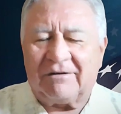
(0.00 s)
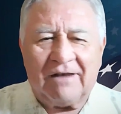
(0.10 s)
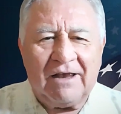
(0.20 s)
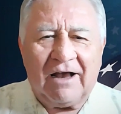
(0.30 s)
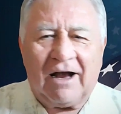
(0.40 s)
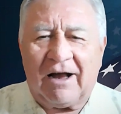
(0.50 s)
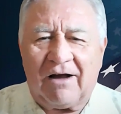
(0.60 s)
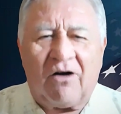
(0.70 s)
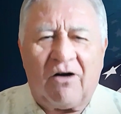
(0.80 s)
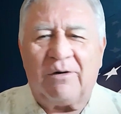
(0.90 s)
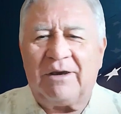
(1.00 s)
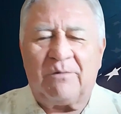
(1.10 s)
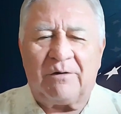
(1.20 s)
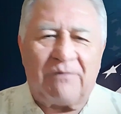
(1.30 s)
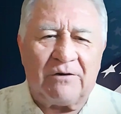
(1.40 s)
and oh, he
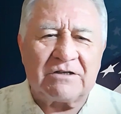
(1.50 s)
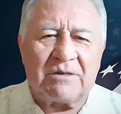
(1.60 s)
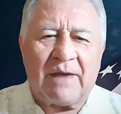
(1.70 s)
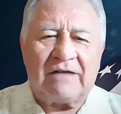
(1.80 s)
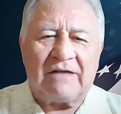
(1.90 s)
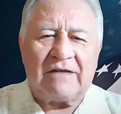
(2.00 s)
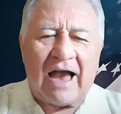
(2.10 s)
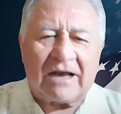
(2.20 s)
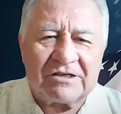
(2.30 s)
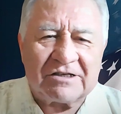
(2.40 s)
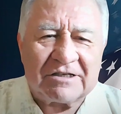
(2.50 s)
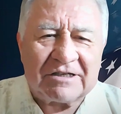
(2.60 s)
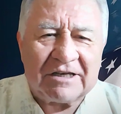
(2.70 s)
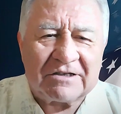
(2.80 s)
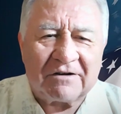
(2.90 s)
refused to pay taxes to
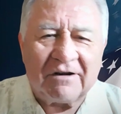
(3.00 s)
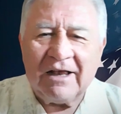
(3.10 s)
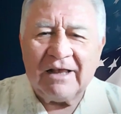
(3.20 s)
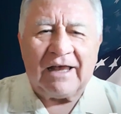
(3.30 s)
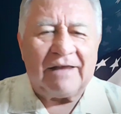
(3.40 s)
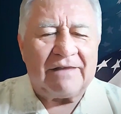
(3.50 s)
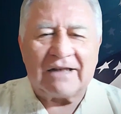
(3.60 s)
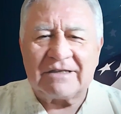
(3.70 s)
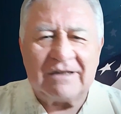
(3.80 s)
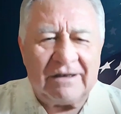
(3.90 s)
Caesar. That's